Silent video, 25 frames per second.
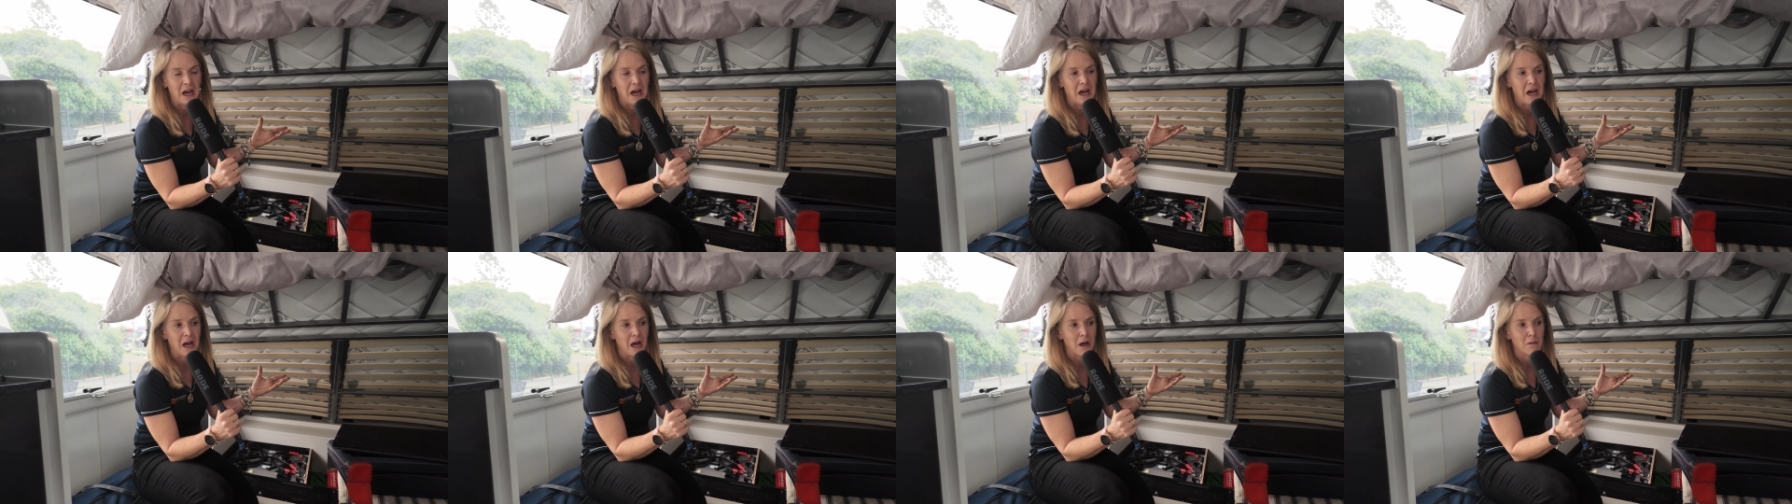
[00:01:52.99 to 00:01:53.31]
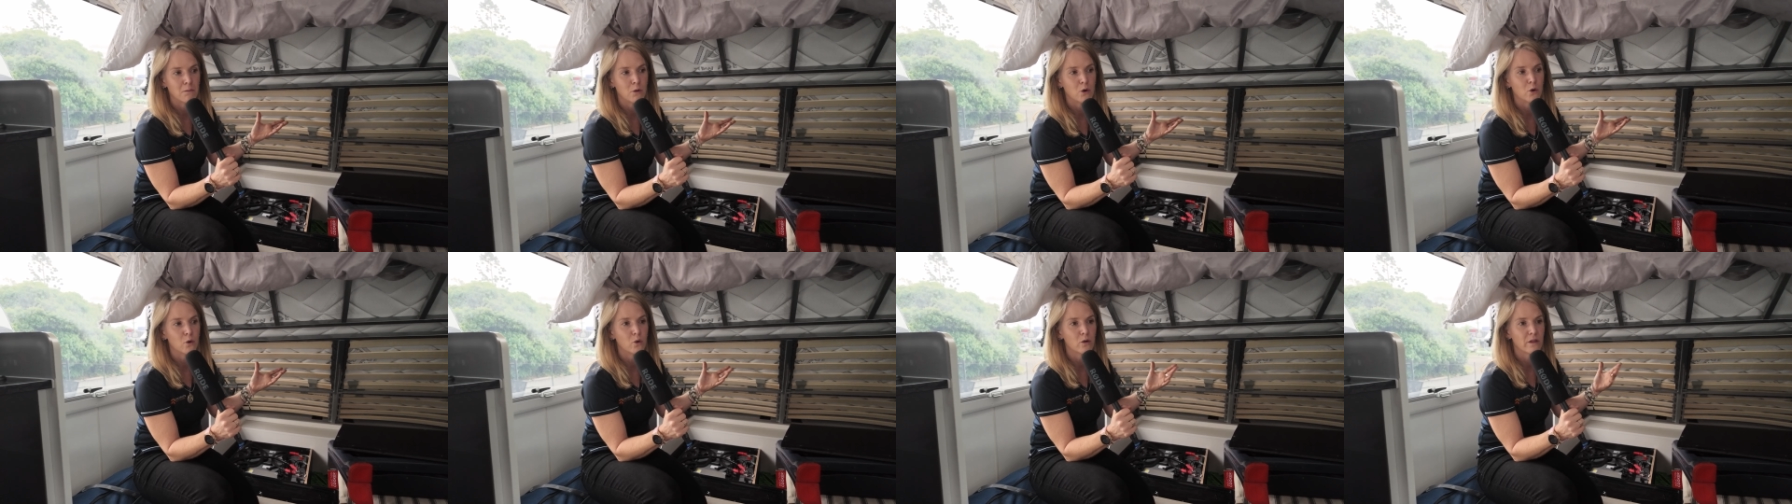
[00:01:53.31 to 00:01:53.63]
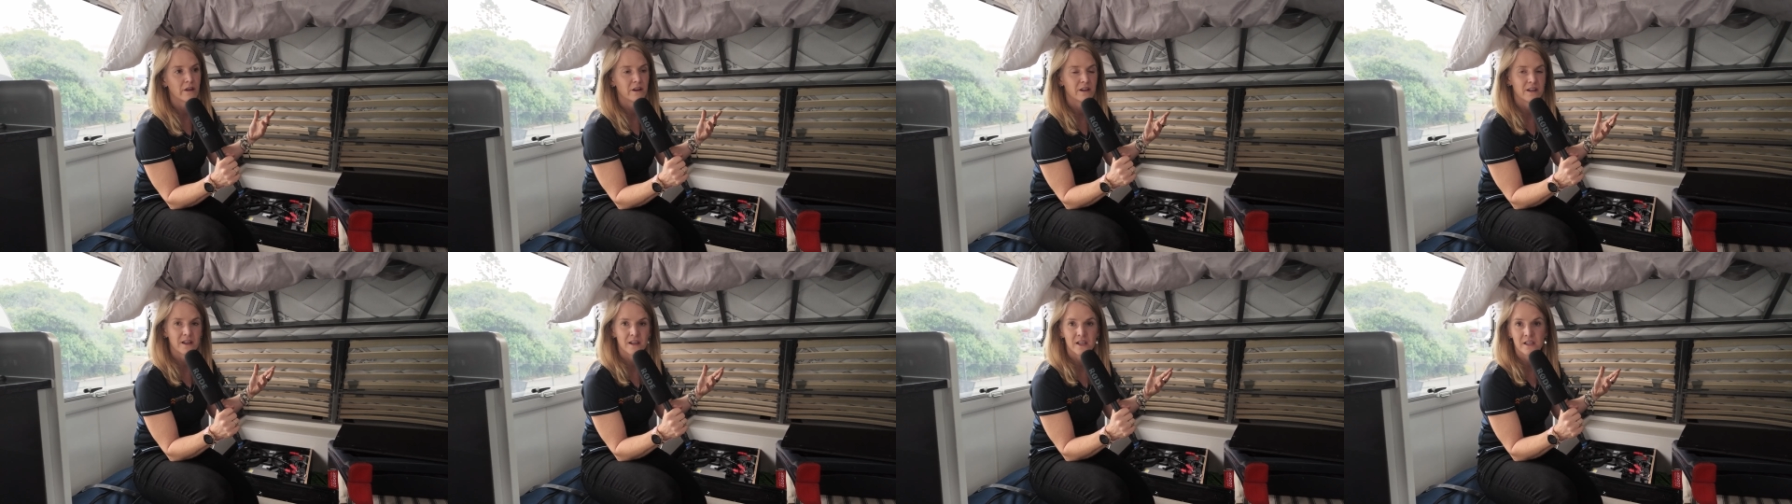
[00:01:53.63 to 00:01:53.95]
um, or
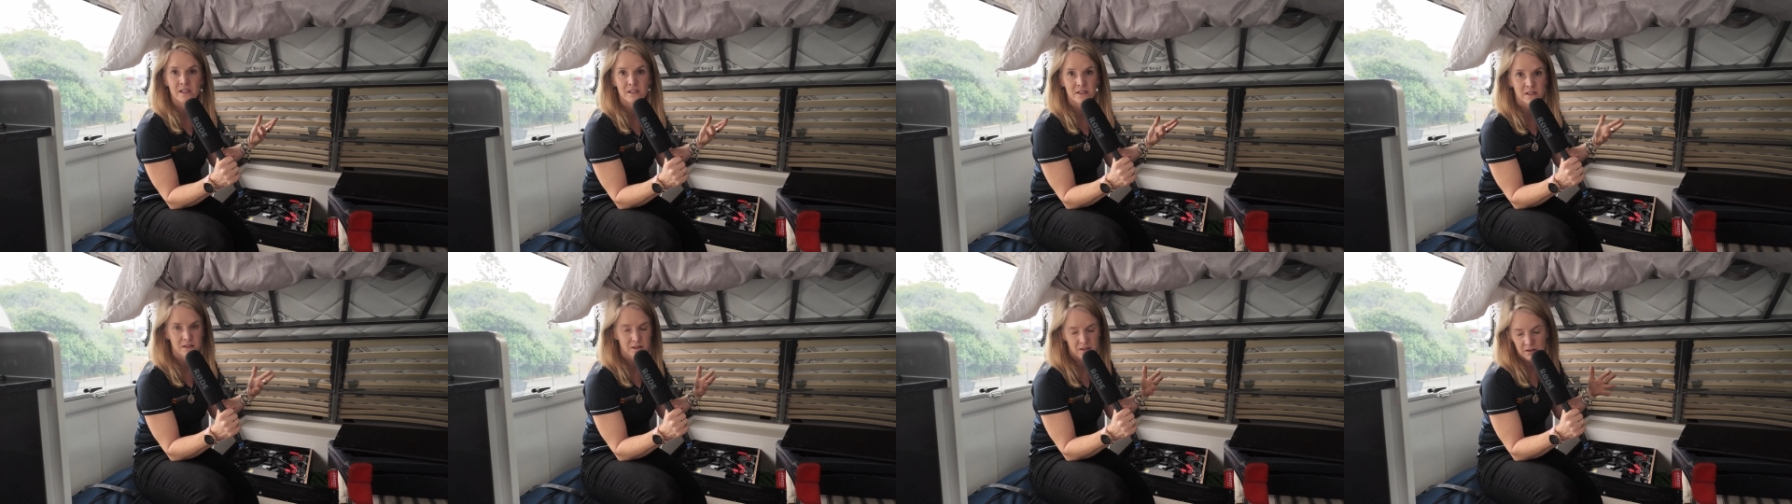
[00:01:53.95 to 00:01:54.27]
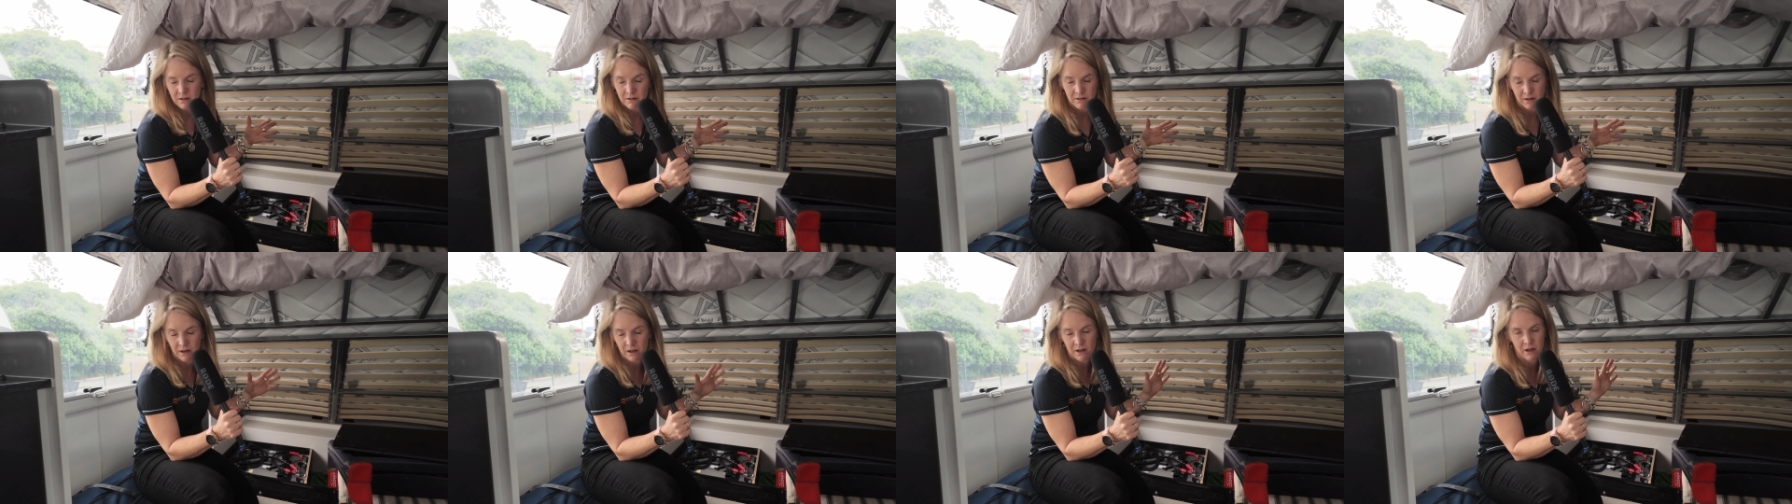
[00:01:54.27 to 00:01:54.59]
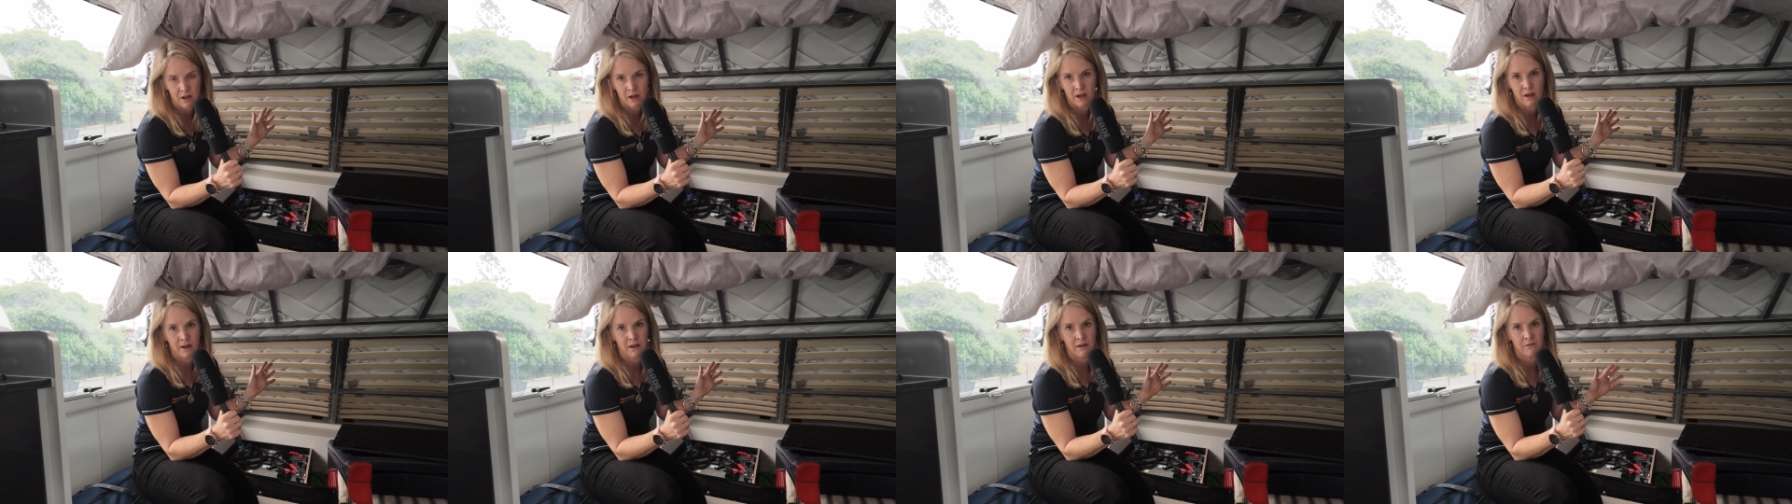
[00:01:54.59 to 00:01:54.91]
there is
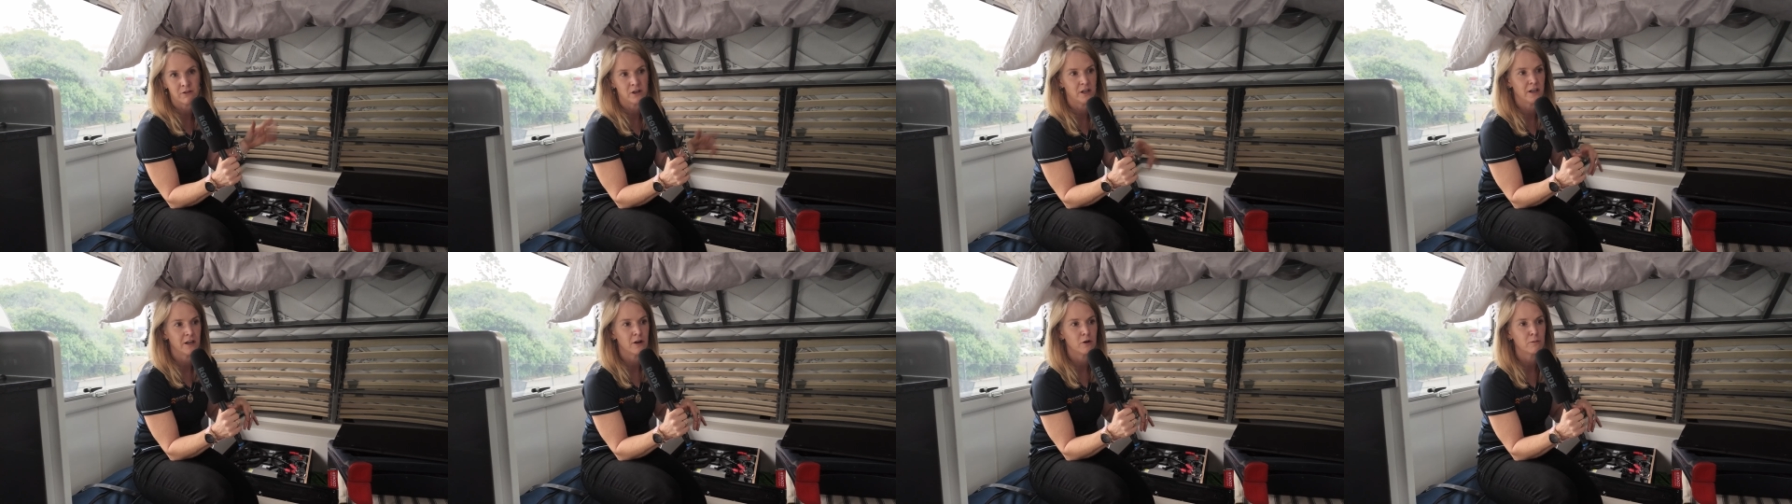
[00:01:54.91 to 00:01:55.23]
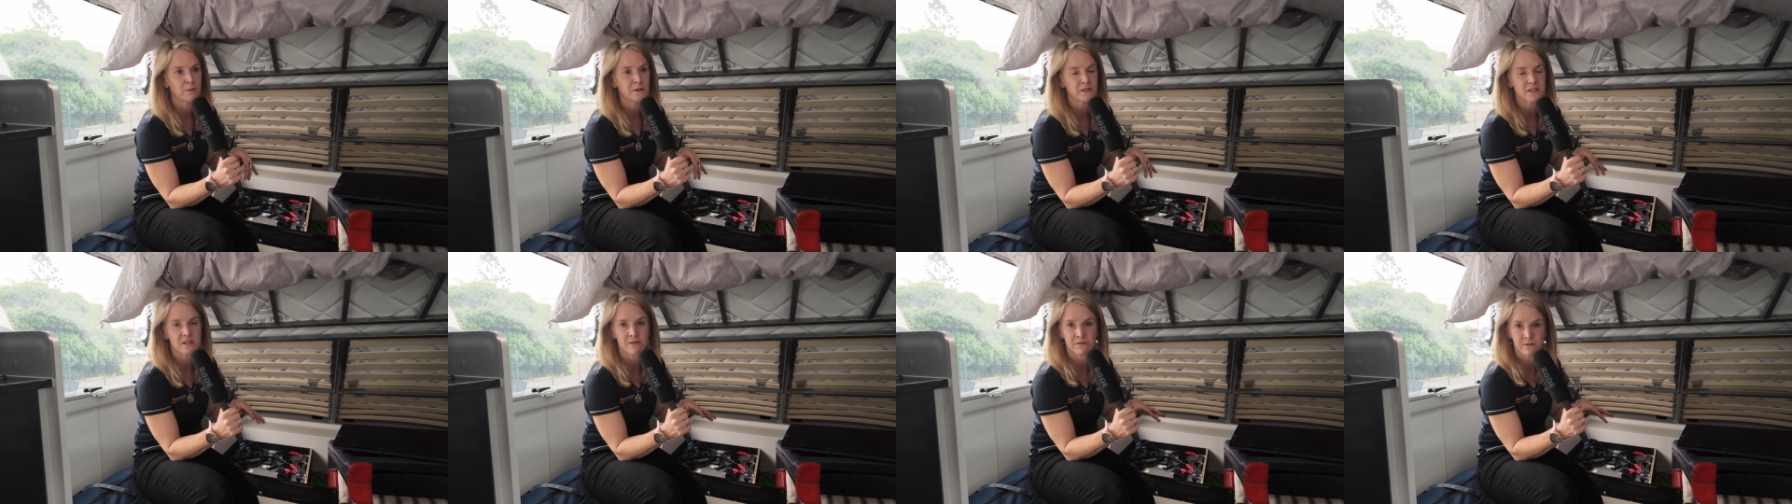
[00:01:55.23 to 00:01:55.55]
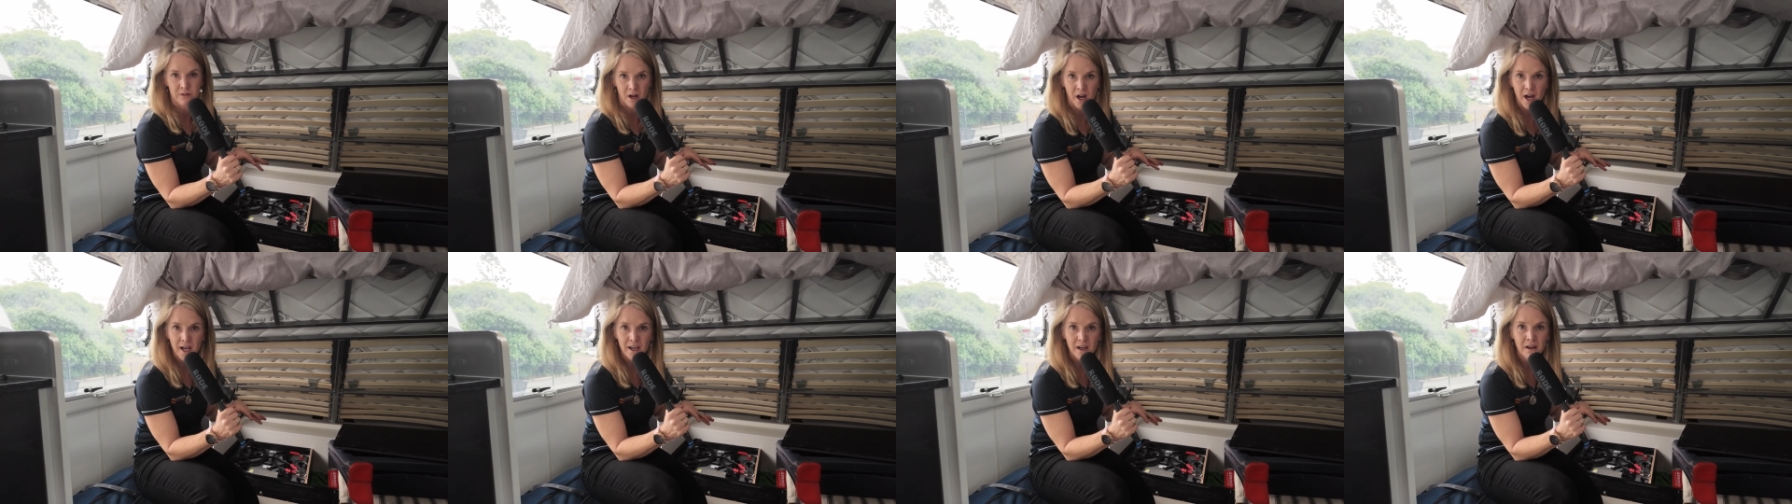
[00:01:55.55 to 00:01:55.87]
heaven help us, a
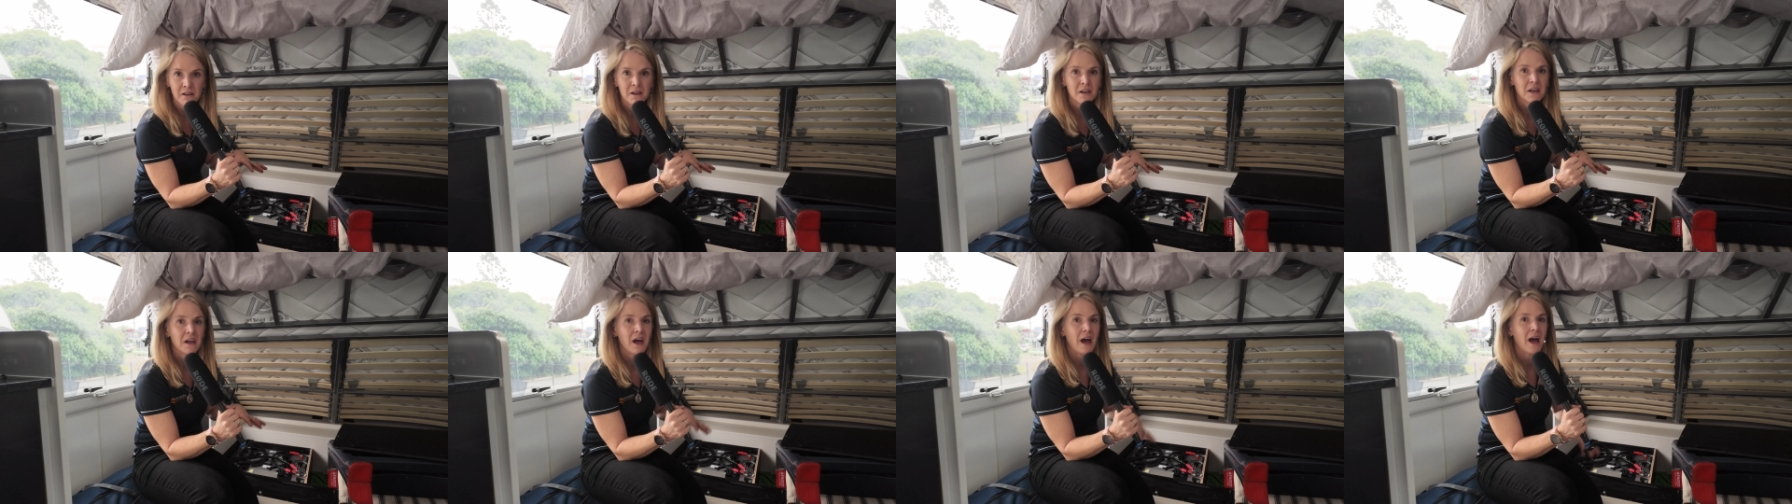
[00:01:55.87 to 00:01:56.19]
fire.